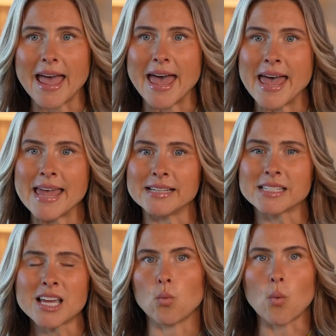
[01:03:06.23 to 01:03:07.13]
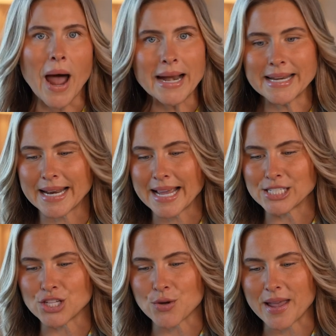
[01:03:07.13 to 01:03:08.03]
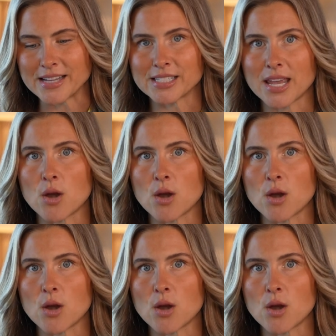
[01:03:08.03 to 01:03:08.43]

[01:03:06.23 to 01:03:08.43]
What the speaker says: And why did I do it?